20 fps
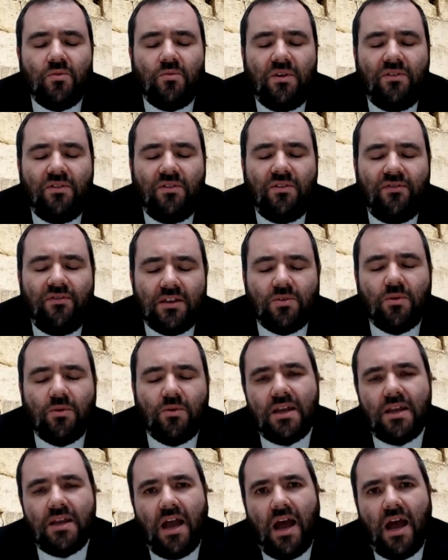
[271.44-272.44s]
We fail
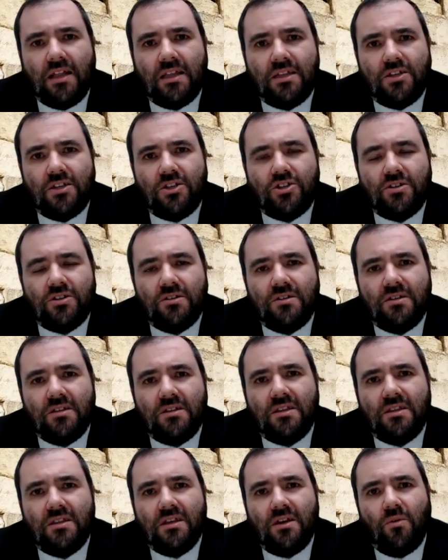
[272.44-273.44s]
to acknowledge
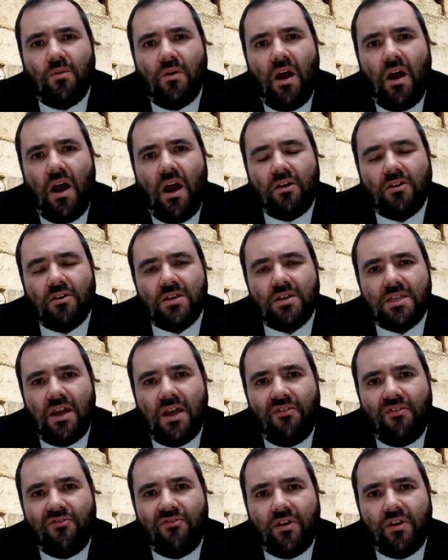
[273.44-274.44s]
that our
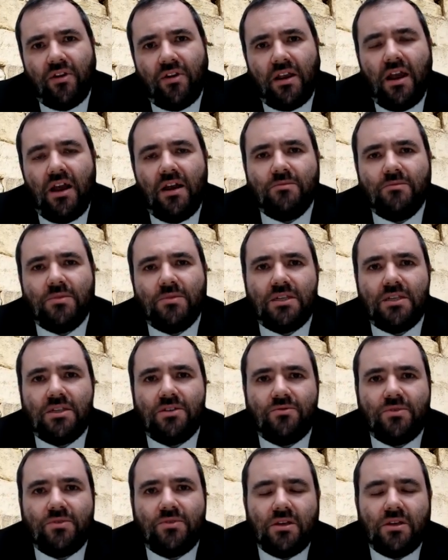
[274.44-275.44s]
suffering comes as
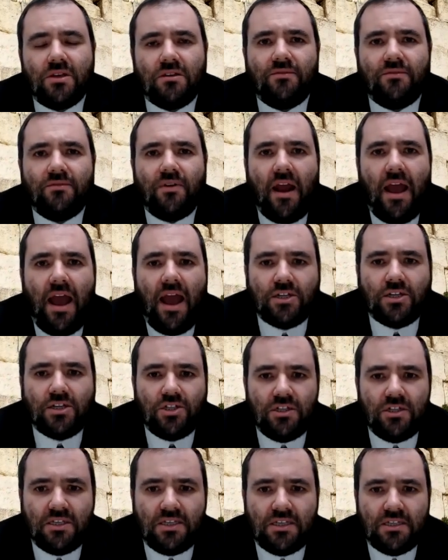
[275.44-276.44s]
a result of our
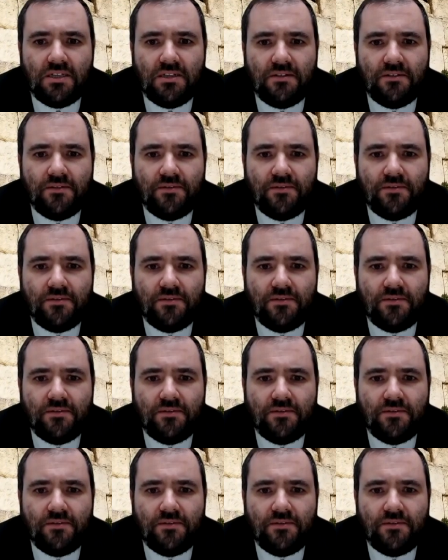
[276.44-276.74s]
actions.